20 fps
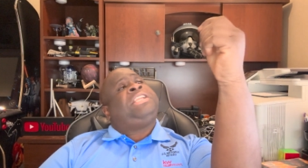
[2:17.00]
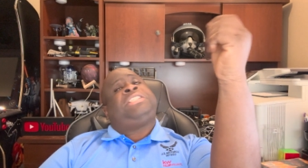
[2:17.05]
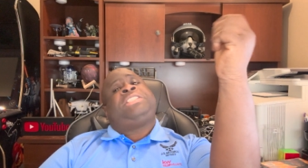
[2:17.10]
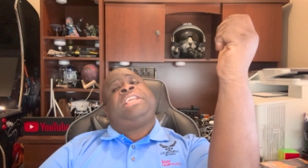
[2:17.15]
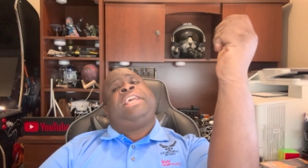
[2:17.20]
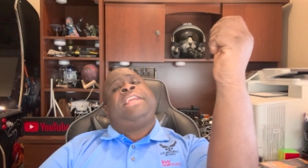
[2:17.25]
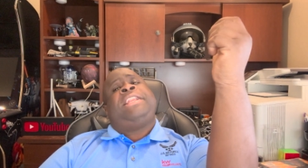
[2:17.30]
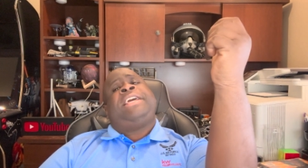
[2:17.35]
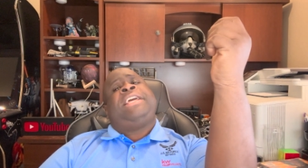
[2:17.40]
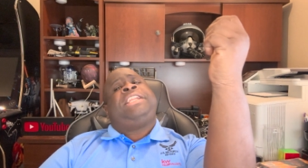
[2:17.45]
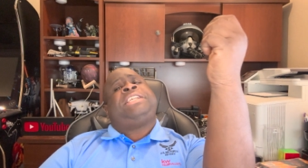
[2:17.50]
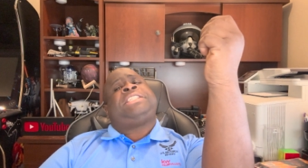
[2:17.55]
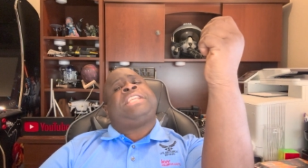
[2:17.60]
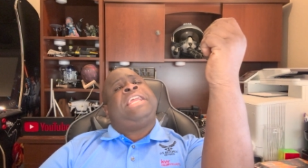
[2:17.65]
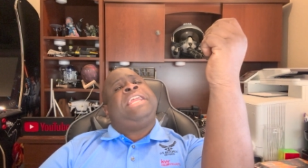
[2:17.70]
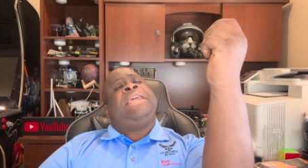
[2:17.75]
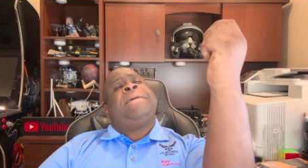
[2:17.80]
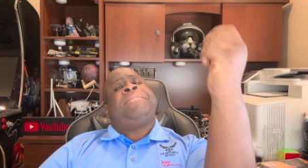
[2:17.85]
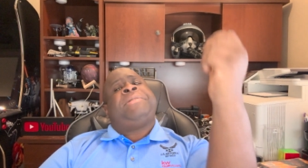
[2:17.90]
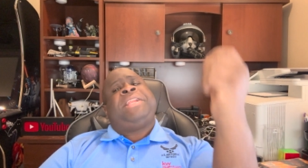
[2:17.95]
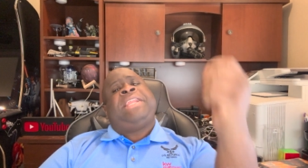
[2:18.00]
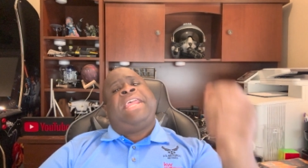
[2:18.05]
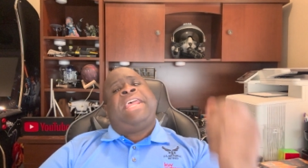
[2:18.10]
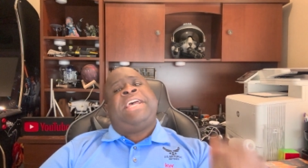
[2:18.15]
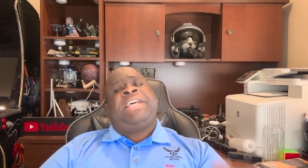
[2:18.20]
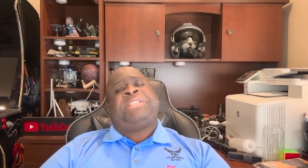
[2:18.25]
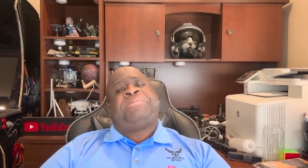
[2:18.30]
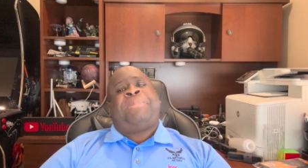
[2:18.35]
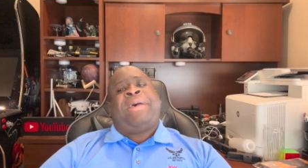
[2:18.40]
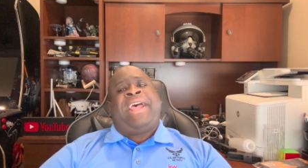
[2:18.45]
seeing that it's an empty
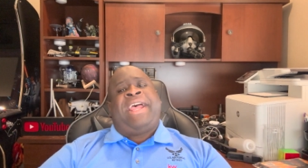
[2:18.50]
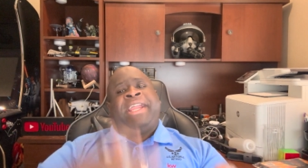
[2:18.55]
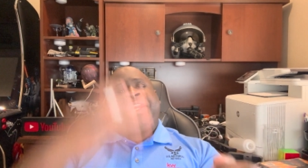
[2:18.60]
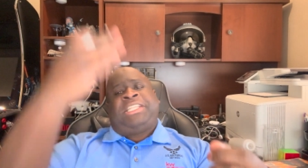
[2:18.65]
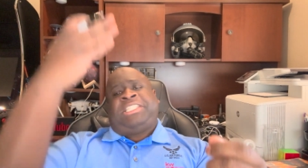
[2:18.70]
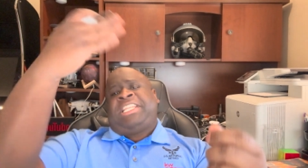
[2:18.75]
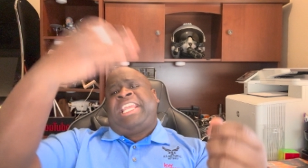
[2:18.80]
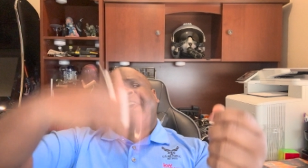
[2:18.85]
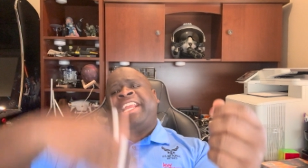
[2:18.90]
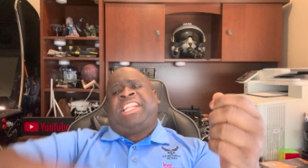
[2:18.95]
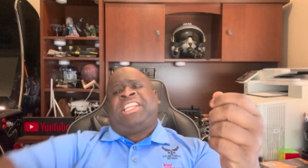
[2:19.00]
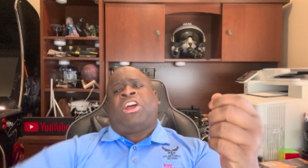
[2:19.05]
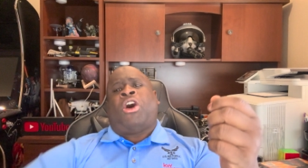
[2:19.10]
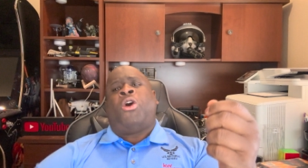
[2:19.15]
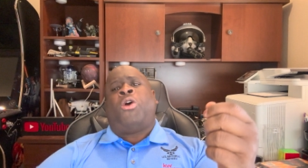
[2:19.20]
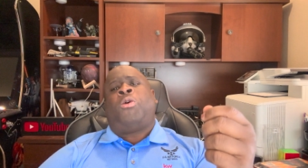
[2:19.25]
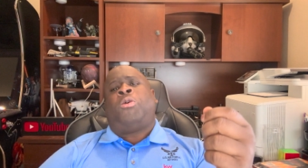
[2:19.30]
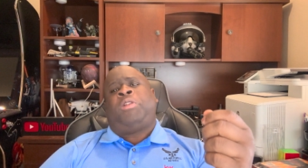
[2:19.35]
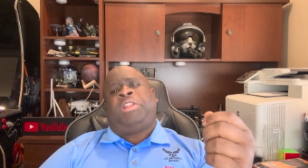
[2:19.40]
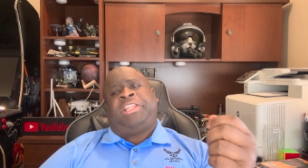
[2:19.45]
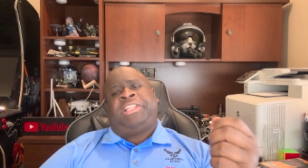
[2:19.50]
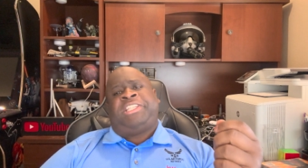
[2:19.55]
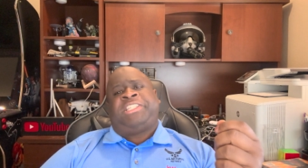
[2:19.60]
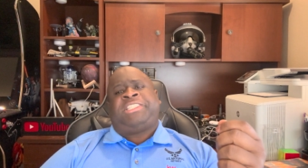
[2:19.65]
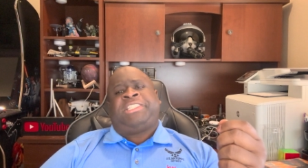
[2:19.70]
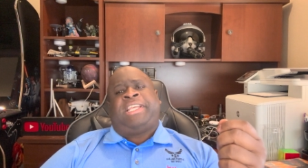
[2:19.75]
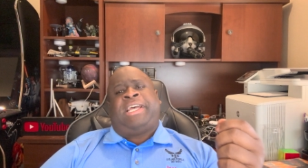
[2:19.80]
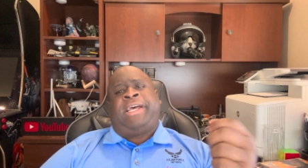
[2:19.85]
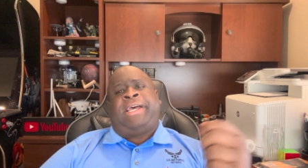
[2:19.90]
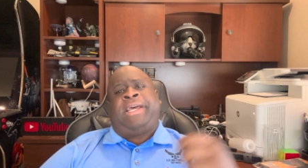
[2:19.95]
ass package, had a hole in the
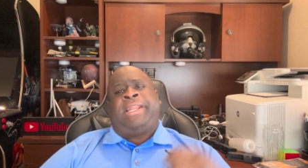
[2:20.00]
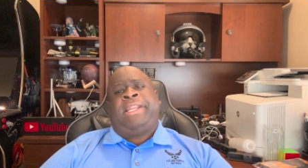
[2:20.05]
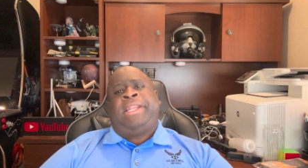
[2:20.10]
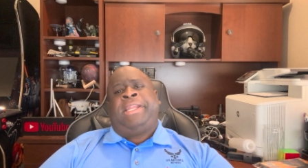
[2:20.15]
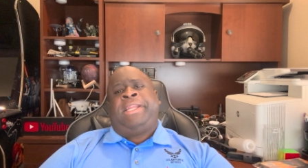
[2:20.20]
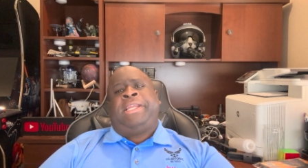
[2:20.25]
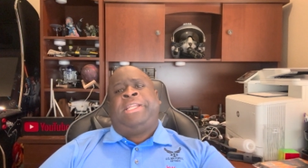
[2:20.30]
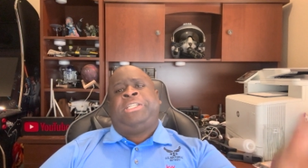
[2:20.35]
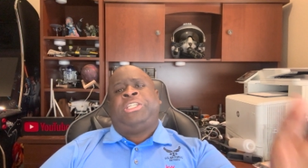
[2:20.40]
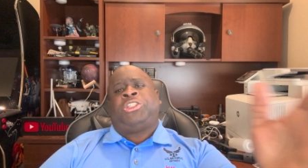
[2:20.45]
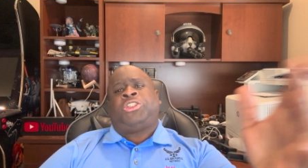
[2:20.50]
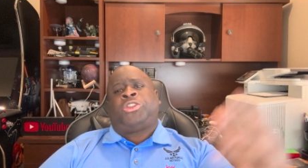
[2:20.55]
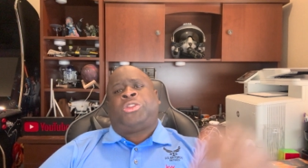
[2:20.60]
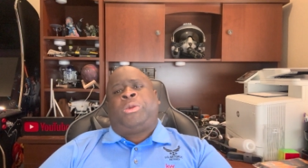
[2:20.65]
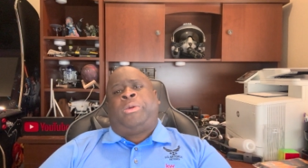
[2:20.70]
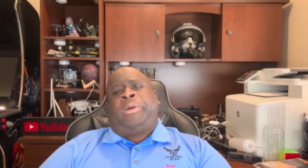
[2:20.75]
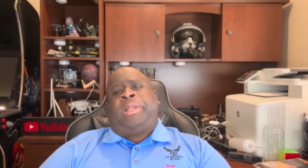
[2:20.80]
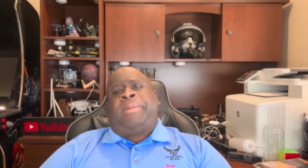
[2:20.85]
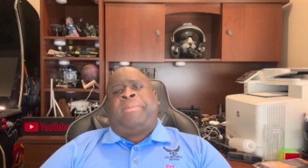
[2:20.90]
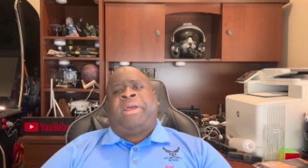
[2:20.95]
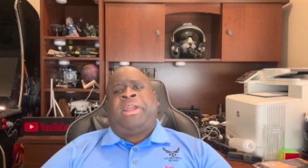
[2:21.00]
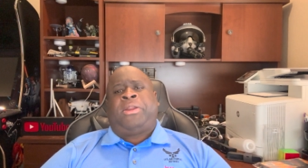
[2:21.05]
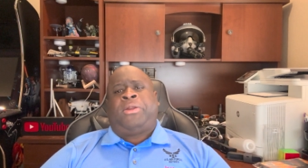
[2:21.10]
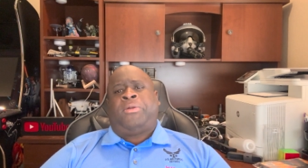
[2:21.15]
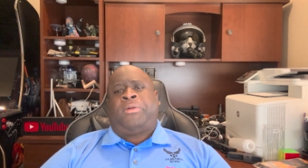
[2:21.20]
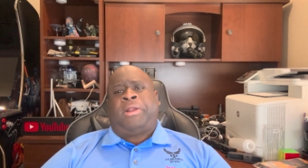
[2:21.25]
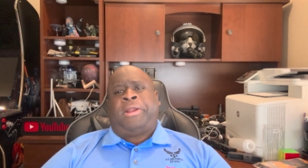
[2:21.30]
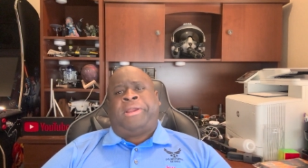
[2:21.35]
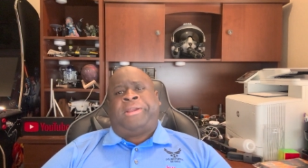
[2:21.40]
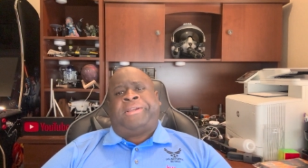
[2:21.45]
side and just threw it in my
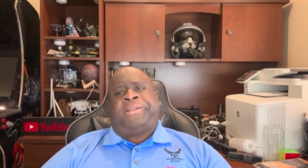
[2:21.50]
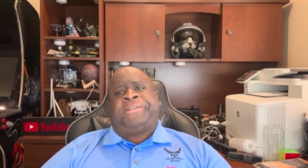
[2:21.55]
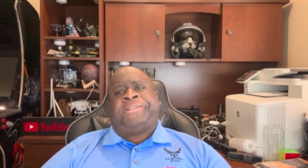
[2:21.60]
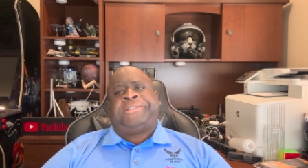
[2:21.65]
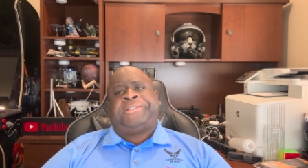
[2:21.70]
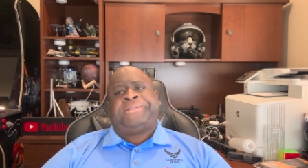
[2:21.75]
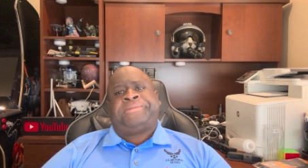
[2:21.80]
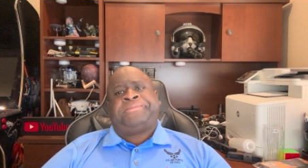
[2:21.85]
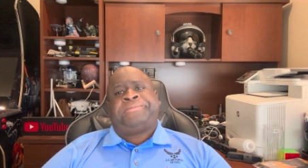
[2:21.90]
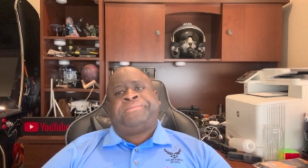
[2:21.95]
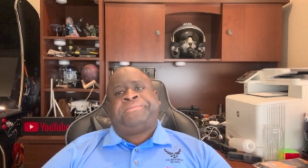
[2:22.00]
garage.